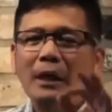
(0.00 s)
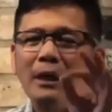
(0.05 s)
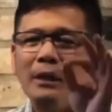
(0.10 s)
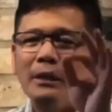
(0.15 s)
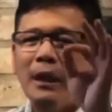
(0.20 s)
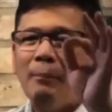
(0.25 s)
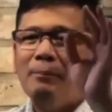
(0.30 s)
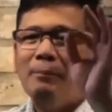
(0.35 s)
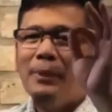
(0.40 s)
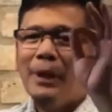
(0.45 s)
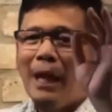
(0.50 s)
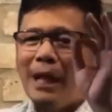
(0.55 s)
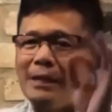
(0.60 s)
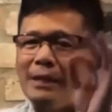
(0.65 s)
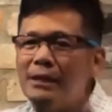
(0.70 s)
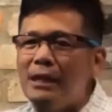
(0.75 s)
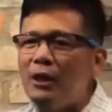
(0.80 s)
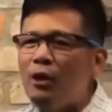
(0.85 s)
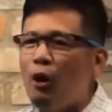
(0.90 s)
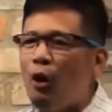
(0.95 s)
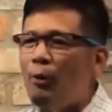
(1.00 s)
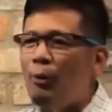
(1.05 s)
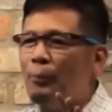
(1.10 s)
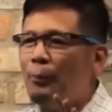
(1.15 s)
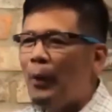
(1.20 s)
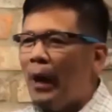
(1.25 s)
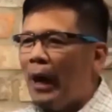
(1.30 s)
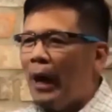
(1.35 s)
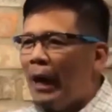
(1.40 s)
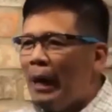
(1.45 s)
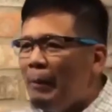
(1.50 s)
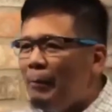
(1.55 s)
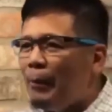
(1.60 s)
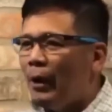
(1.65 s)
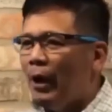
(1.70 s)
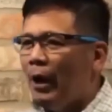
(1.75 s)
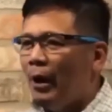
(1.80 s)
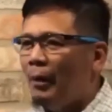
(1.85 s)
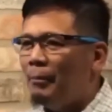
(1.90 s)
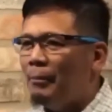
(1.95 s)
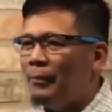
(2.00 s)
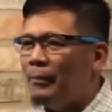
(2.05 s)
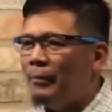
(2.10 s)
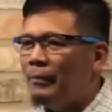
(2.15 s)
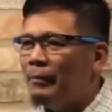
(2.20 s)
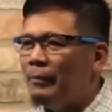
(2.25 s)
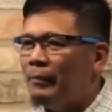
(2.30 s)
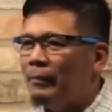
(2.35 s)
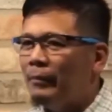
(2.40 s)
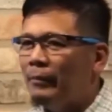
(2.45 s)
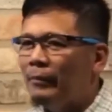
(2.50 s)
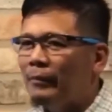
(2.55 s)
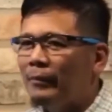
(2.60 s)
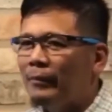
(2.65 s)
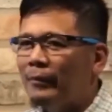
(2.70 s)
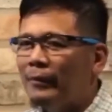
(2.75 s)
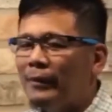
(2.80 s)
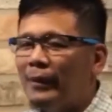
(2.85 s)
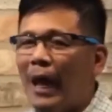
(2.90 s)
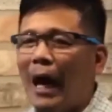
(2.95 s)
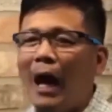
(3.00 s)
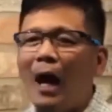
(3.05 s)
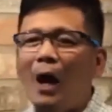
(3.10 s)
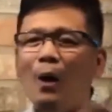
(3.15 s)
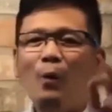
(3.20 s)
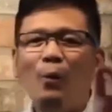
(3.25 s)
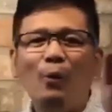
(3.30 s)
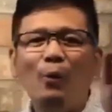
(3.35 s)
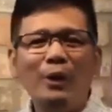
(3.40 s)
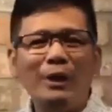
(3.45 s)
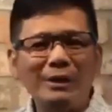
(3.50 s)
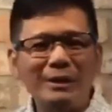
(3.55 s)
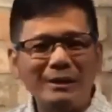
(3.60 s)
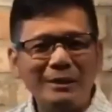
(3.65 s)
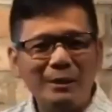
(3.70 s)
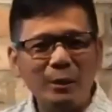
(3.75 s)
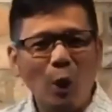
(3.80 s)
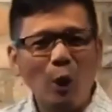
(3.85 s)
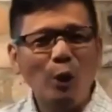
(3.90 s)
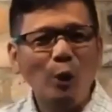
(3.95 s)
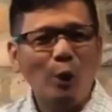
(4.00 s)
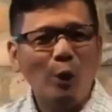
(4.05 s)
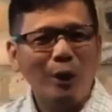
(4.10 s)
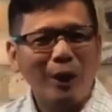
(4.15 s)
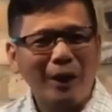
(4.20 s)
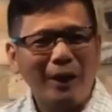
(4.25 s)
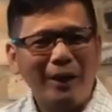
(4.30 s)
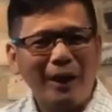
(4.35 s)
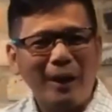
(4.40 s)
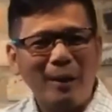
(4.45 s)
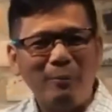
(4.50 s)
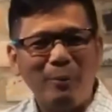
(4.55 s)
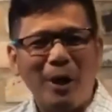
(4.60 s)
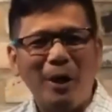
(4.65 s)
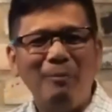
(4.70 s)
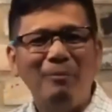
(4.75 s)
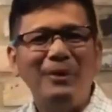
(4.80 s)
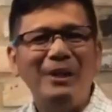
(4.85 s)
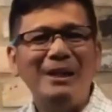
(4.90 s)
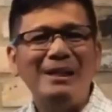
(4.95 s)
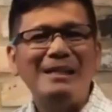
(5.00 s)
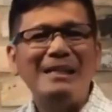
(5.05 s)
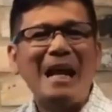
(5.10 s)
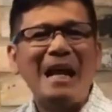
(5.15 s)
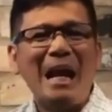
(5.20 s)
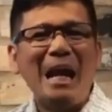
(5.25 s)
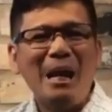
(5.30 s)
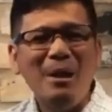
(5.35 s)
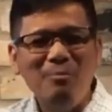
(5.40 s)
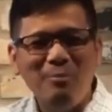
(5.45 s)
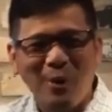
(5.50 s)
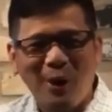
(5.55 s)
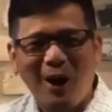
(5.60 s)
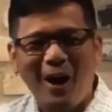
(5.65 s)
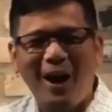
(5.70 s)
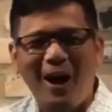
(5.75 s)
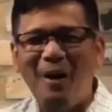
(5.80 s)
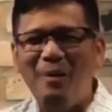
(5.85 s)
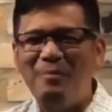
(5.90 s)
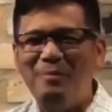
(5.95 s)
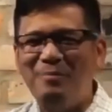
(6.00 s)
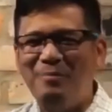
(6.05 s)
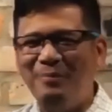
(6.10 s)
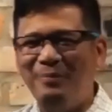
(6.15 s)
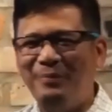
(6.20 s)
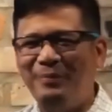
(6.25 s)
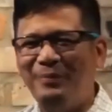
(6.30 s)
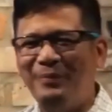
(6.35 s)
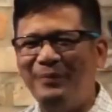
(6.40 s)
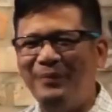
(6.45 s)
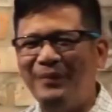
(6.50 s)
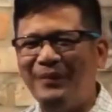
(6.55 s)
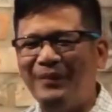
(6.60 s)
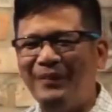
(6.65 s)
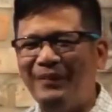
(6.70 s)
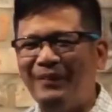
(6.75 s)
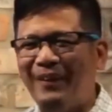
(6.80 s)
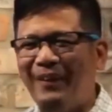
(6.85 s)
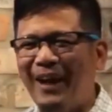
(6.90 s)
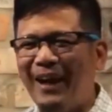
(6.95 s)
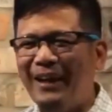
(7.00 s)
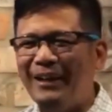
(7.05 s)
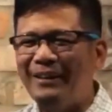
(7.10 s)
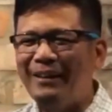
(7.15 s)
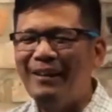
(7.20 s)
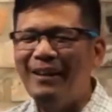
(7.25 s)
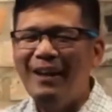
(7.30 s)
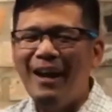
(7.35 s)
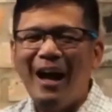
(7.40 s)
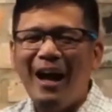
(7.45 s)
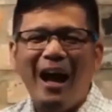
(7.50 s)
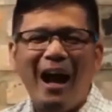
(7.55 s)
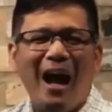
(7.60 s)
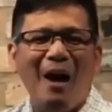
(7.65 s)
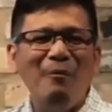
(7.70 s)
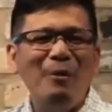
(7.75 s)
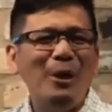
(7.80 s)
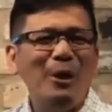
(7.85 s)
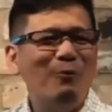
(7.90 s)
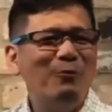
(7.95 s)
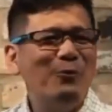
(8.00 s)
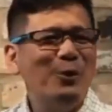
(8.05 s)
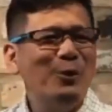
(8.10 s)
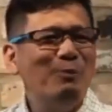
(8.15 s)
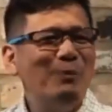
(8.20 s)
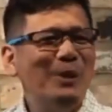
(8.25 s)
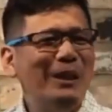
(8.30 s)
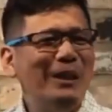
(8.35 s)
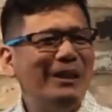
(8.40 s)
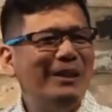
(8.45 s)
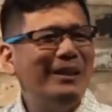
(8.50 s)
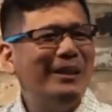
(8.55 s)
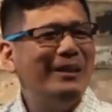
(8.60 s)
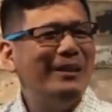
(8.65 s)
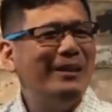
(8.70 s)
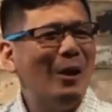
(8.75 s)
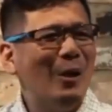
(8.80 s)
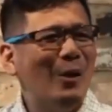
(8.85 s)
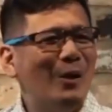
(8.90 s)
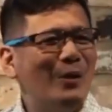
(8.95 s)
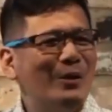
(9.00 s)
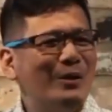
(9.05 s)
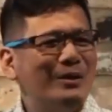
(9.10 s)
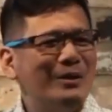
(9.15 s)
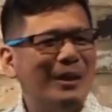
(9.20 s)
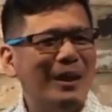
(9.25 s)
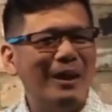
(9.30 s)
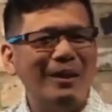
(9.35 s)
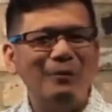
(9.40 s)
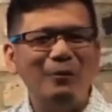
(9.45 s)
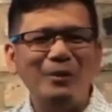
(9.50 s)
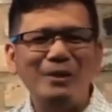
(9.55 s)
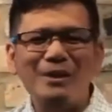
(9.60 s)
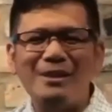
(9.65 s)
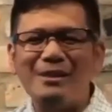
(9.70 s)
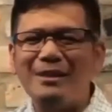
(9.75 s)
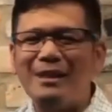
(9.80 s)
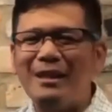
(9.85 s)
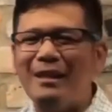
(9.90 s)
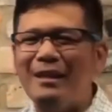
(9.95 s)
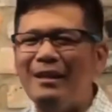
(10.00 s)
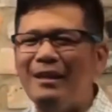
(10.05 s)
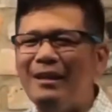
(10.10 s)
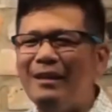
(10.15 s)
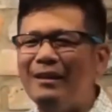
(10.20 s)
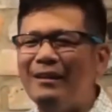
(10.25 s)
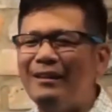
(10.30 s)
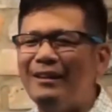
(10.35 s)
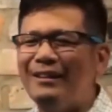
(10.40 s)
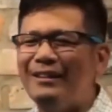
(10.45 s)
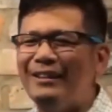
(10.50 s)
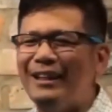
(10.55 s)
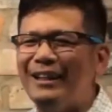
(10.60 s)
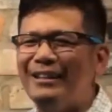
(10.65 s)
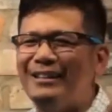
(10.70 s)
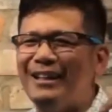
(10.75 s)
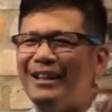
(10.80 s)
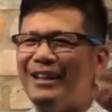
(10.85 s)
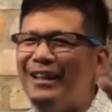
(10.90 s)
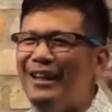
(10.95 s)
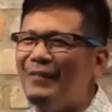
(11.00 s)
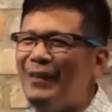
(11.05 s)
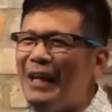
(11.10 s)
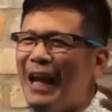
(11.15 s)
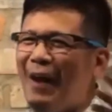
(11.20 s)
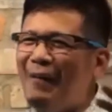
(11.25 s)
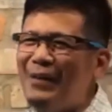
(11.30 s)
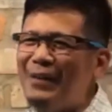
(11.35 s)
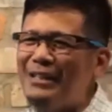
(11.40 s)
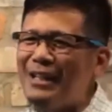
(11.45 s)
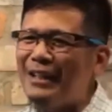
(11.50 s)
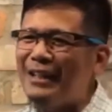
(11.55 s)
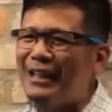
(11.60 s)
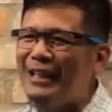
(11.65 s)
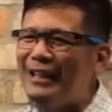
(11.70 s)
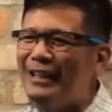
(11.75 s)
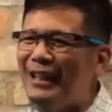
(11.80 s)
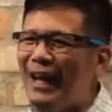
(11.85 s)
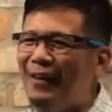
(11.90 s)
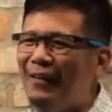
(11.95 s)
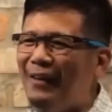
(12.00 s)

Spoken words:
The blessing of Abram now is no longer Abram, it's Abraham. Right? How many of you knows the saying that when I was a kid,